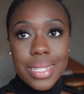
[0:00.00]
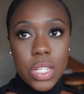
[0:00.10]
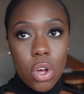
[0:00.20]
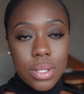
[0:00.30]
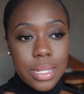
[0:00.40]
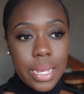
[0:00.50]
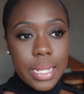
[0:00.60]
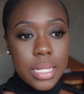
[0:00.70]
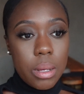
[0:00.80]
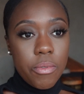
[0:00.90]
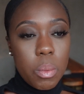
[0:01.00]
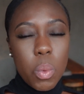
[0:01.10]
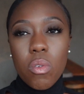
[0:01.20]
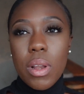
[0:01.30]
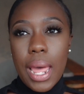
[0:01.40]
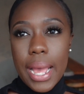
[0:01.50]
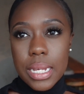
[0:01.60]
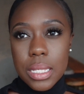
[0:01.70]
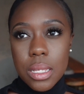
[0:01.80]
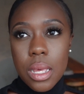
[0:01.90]
content is something more
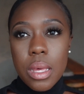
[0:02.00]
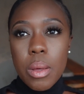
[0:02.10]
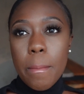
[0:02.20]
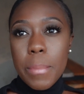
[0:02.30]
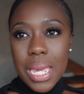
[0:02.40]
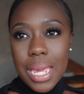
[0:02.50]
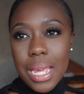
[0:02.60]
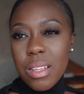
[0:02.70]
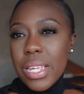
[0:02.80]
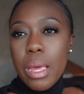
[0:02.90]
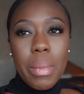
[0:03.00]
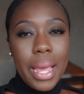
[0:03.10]
relaxed, me in my